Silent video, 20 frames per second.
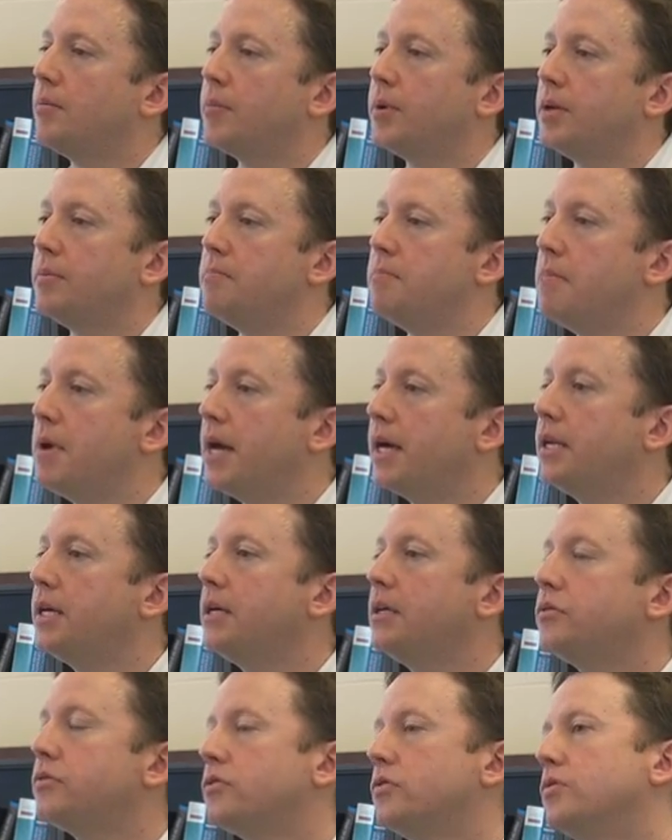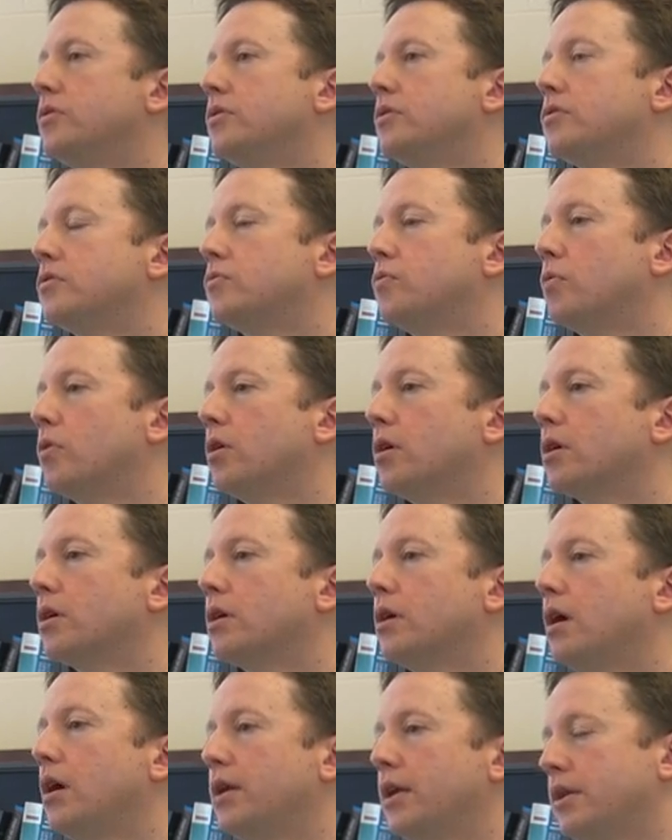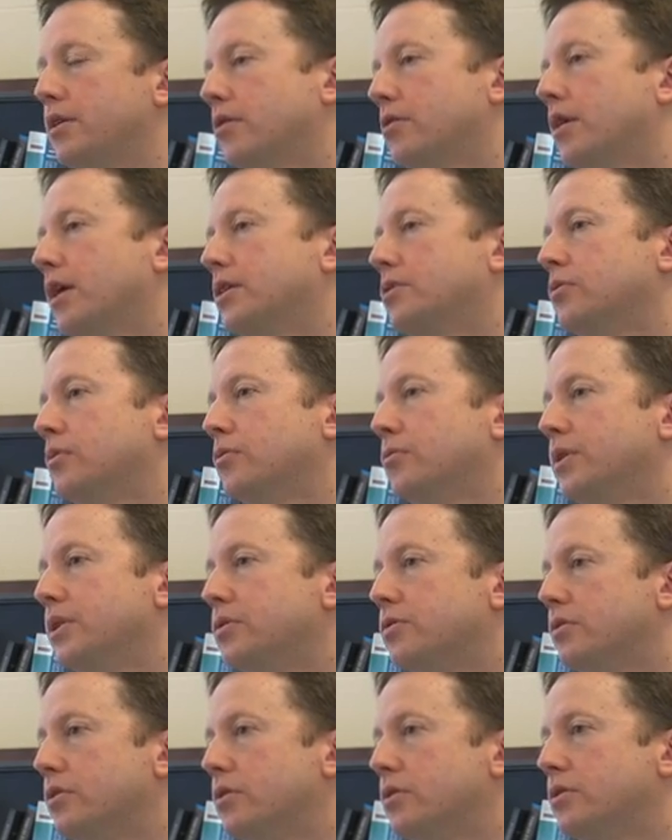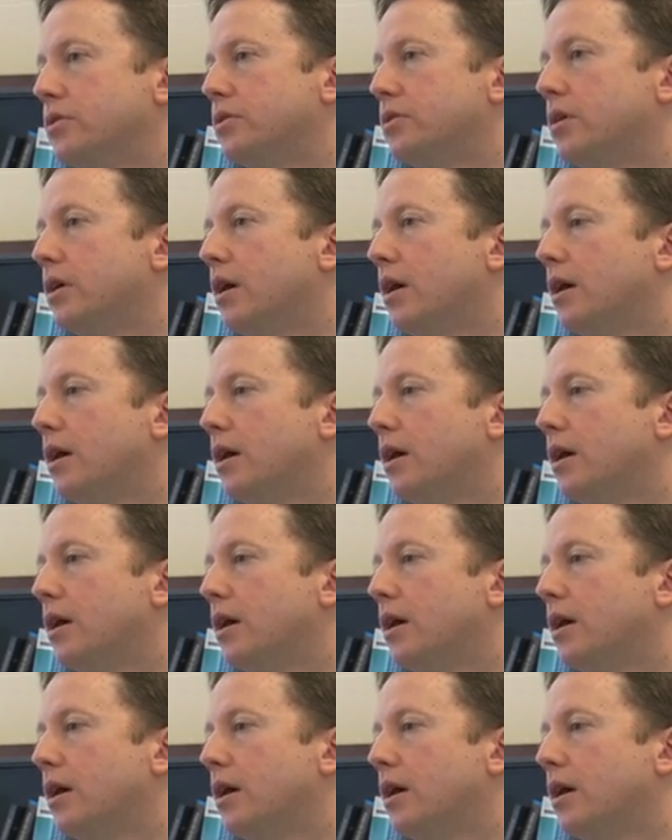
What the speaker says: but many students work on undergraduate research.